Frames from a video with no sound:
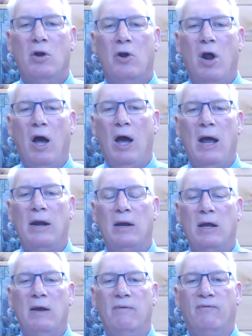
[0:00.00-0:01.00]
not
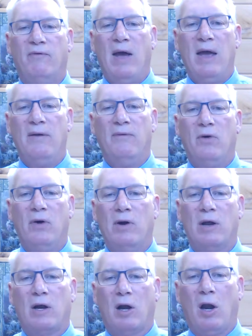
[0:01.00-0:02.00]
in favor
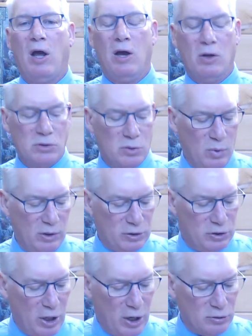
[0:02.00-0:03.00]
and close
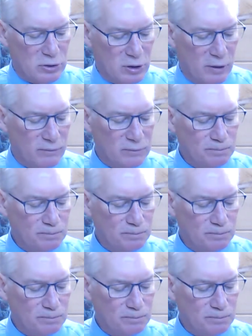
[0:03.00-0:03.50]
with Joseph.